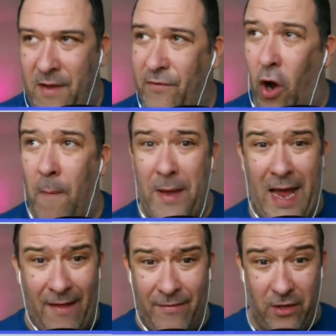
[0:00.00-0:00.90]
You've got to be
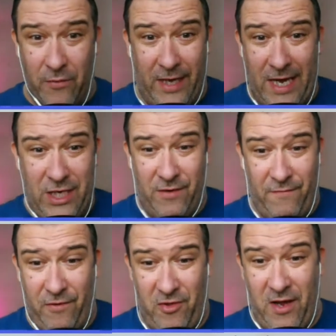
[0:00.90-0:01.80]
at the location
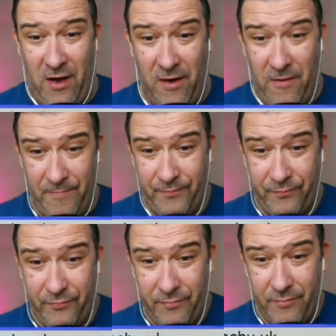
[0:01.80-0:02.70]
for a start. Yeah.